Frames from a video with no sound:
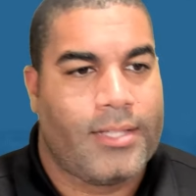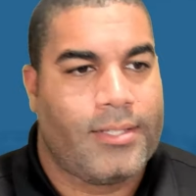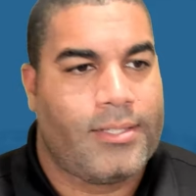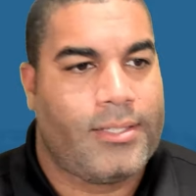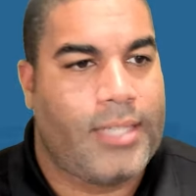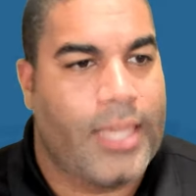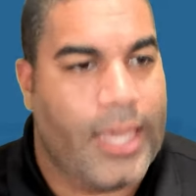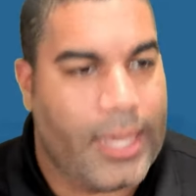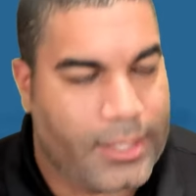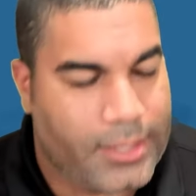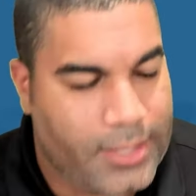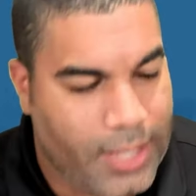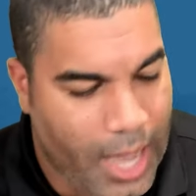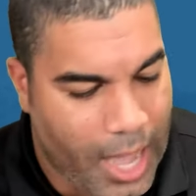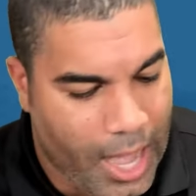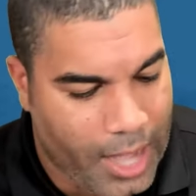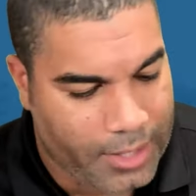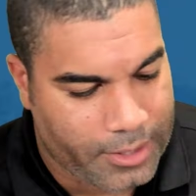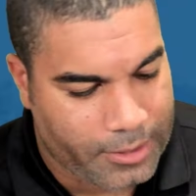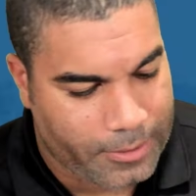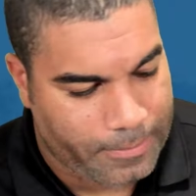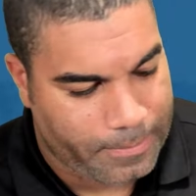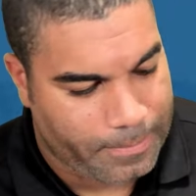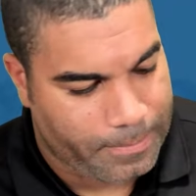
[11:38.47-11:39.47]

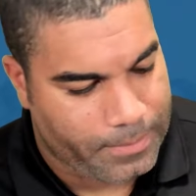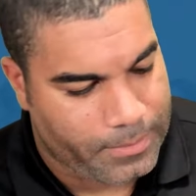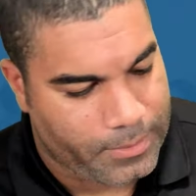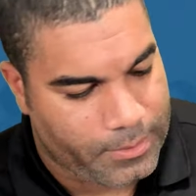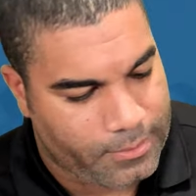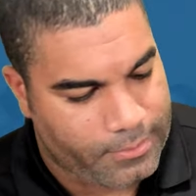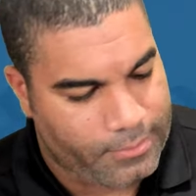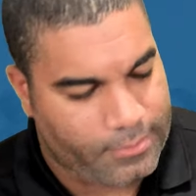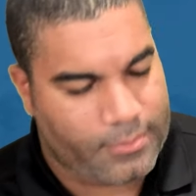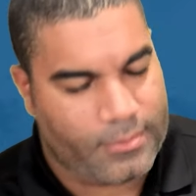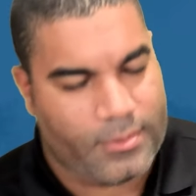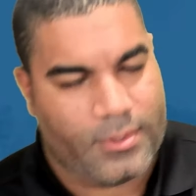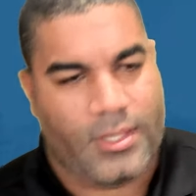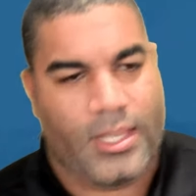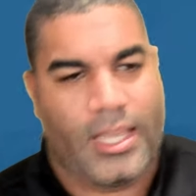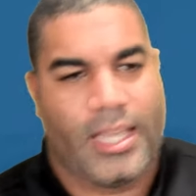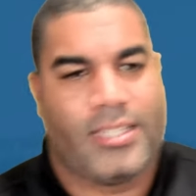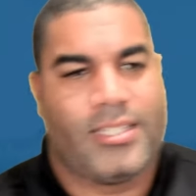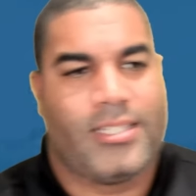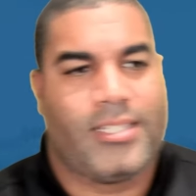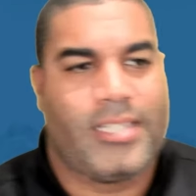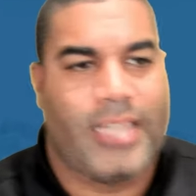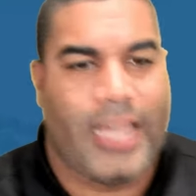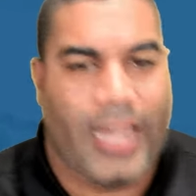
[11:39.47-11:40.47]
TikTok
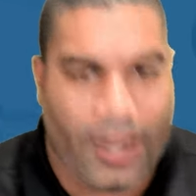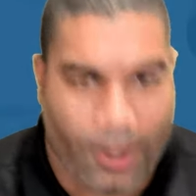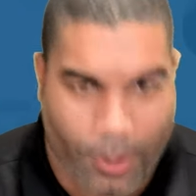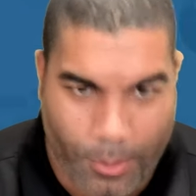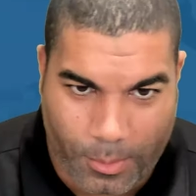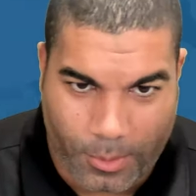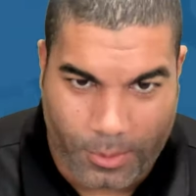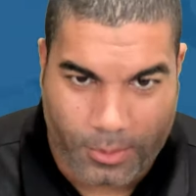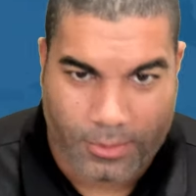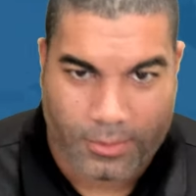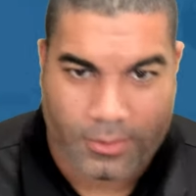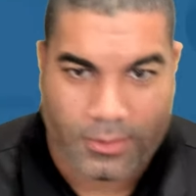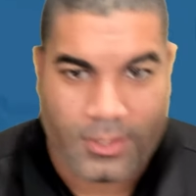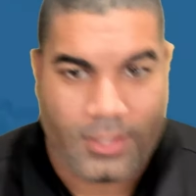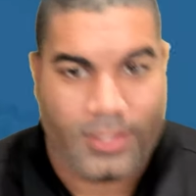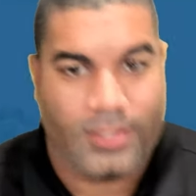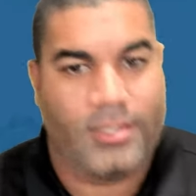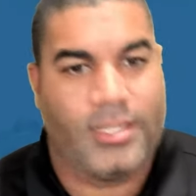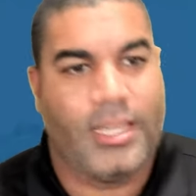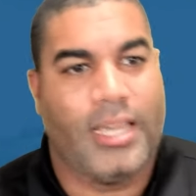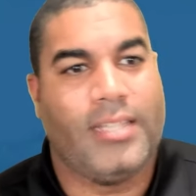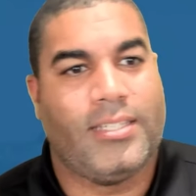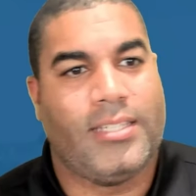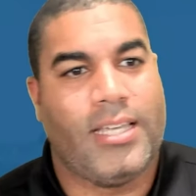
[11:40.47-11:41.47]
is terrible.
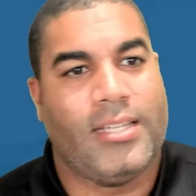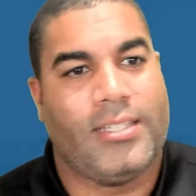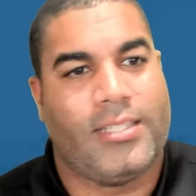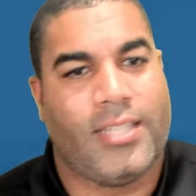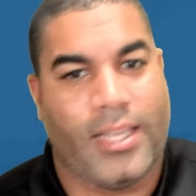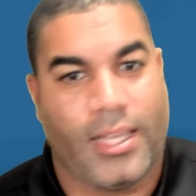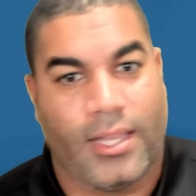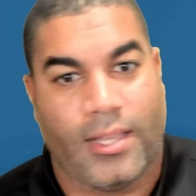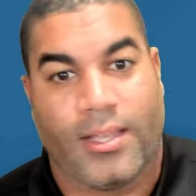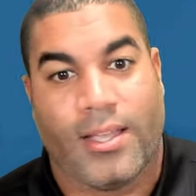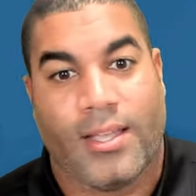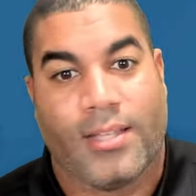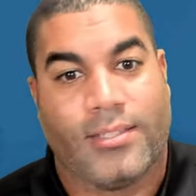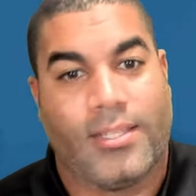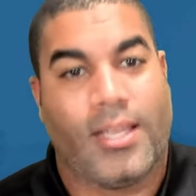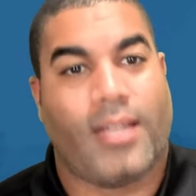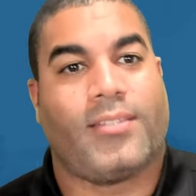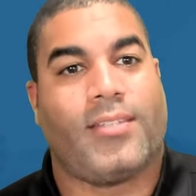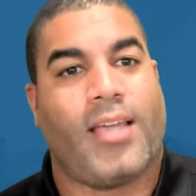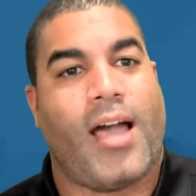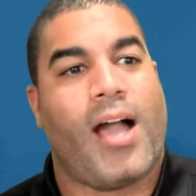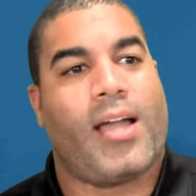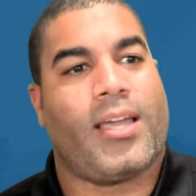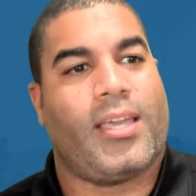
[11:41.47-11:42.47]
TTT.
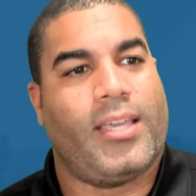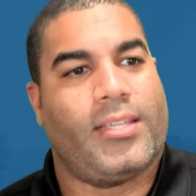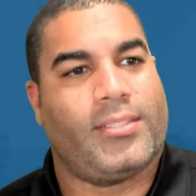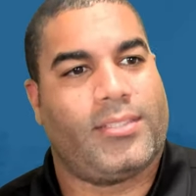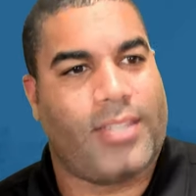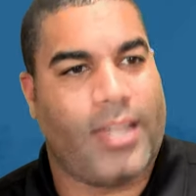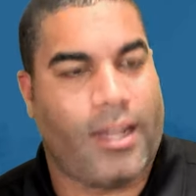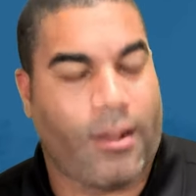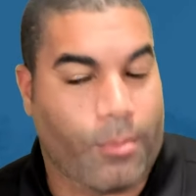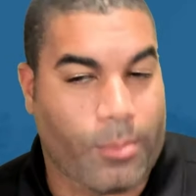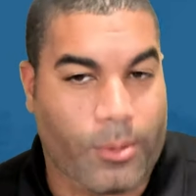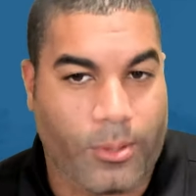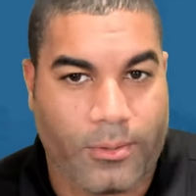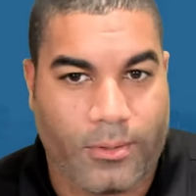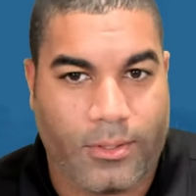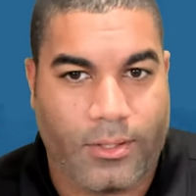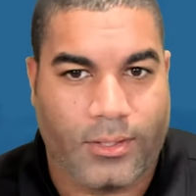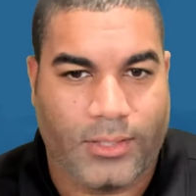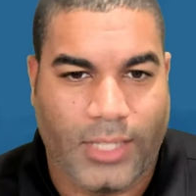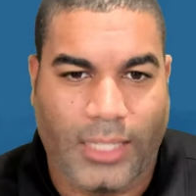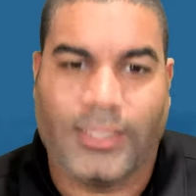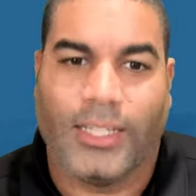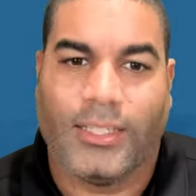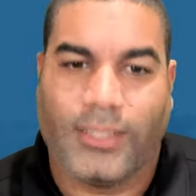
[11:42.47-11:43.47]
TikTok is terrible.
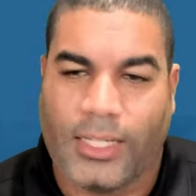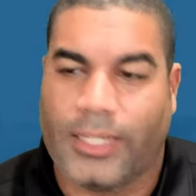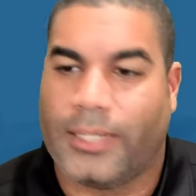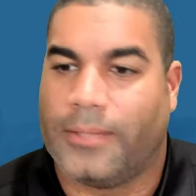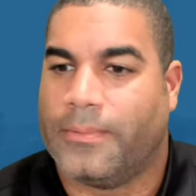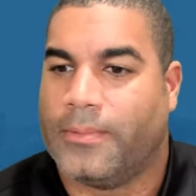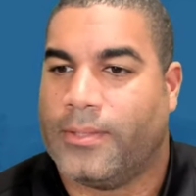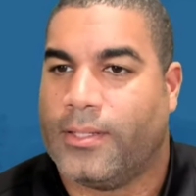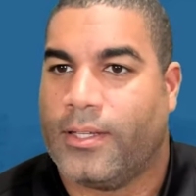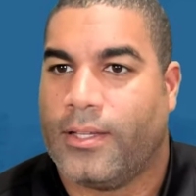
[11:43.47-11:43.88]
TTT.